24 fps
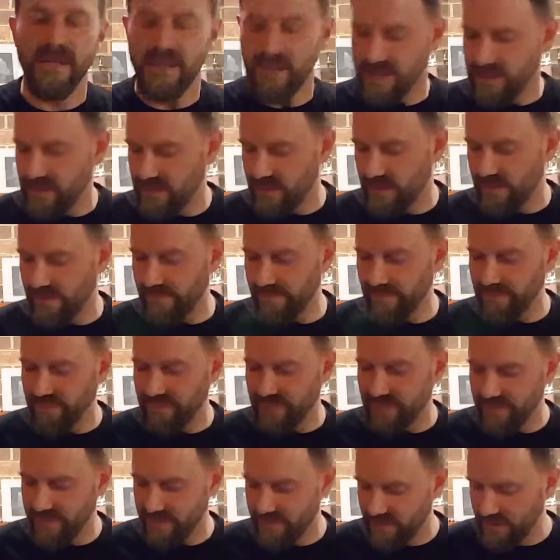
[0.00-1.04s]

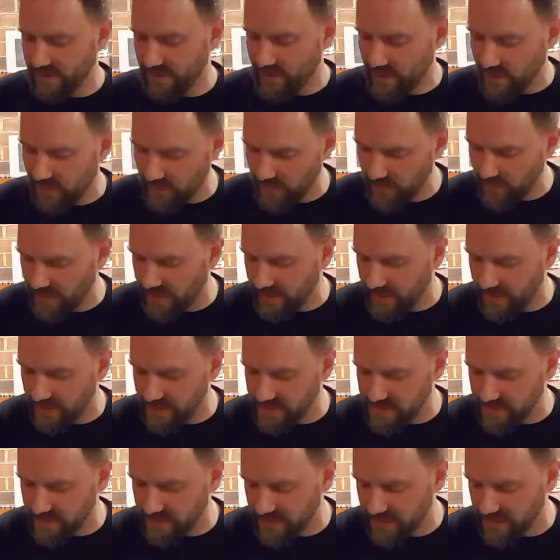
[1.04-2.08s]
The hardware
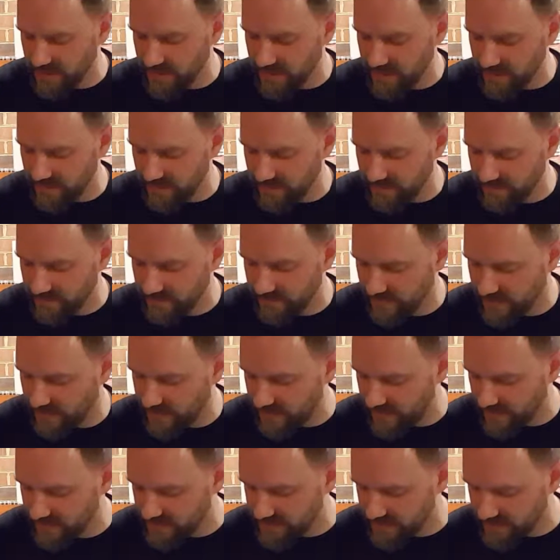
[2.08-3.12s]
has been
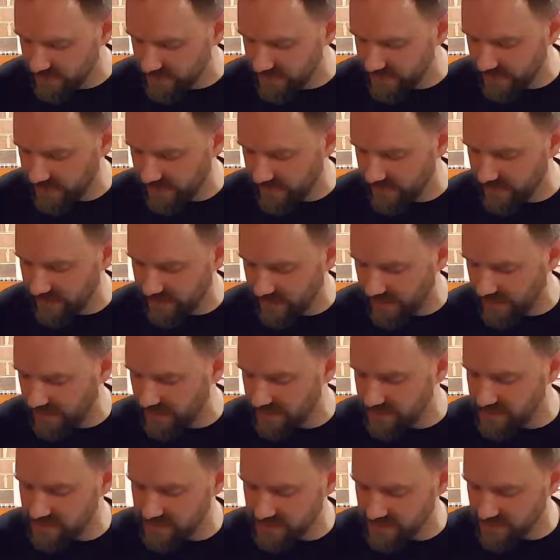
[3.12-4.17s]
kind of dulled down and
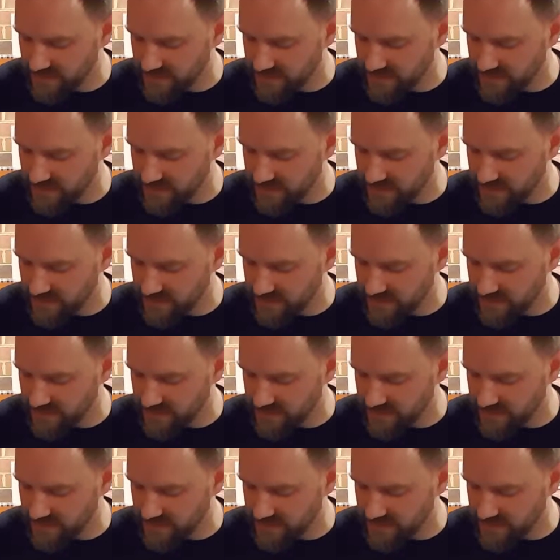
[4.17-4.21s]
aged.